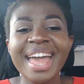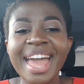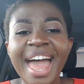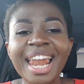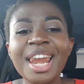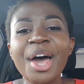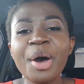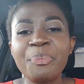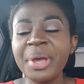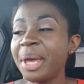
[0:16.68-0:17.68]

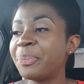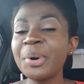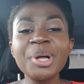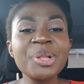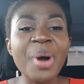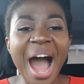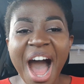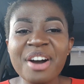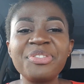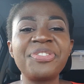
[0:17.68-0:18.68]
Hello, people.
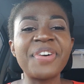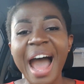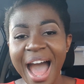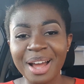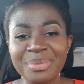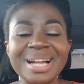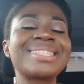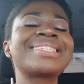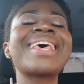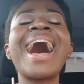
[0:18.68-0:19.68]
How far?
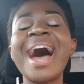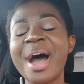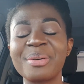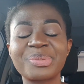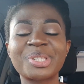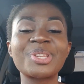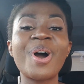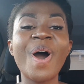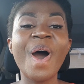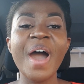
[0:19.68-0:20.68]
What's up?
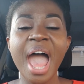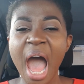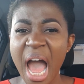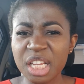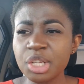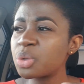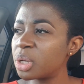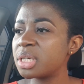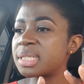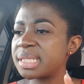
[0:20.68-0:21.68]
So, I just
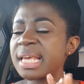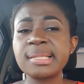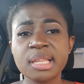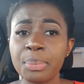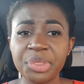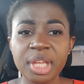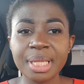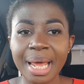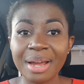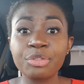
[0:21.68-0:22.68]
want to say something
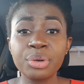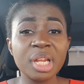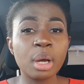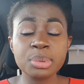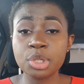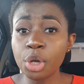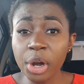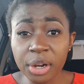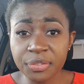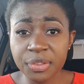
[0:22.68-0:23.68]
that I've really
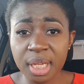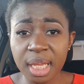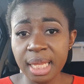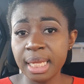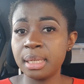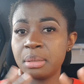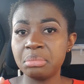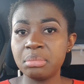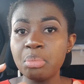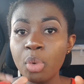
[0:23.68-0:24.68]
observed in
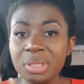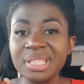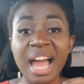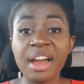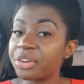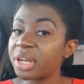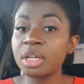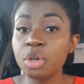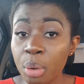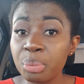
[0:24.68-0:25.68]
most
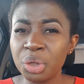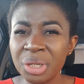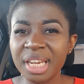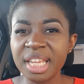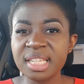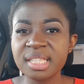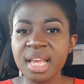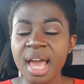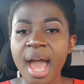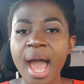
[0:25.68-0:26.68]
African communities,
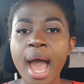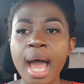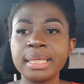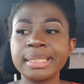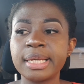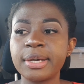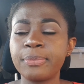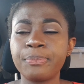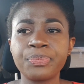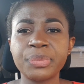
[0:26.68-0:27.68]
and
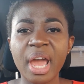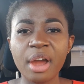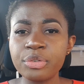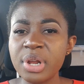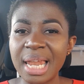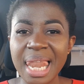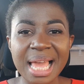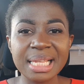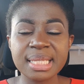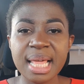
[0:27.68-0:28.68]
I
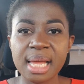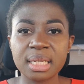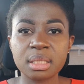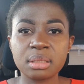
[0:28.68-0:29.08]
realized that